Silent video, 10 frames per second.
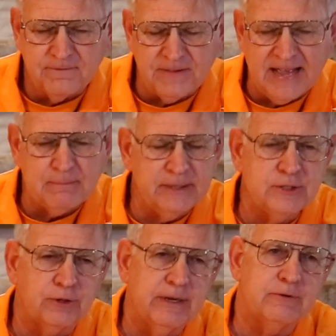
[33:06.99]

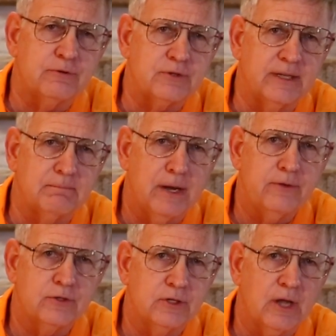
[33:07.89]
Families are interesting.
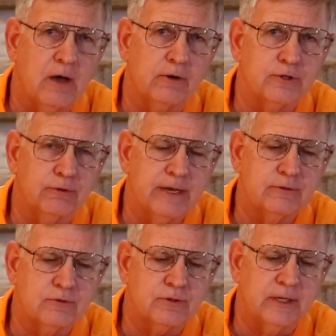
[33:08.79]
Mothers and daughters are
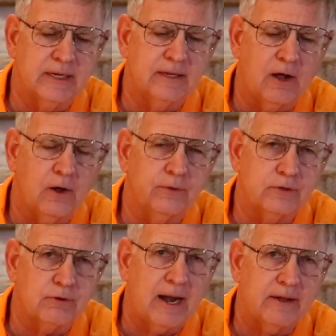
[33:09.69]
interesting in all their
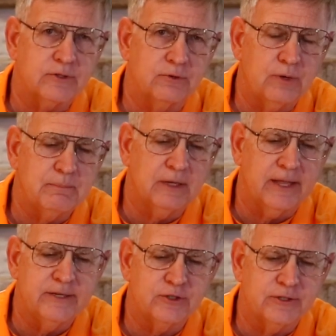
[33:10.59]
trials and
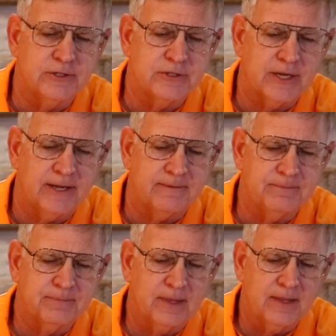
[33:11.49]
tribulations.
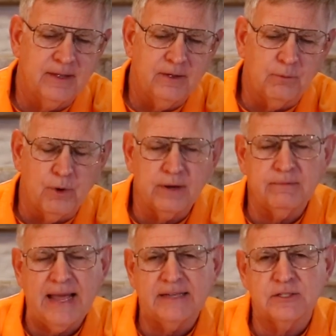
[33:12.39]
One
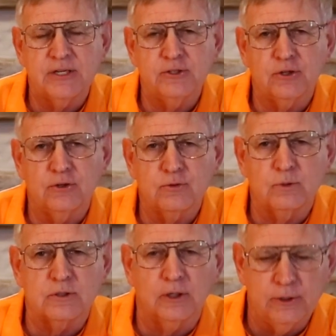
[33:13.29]
of Dad's sisters
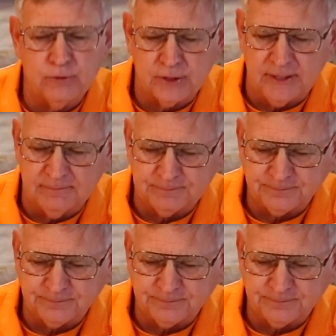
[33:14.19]
was Lucy.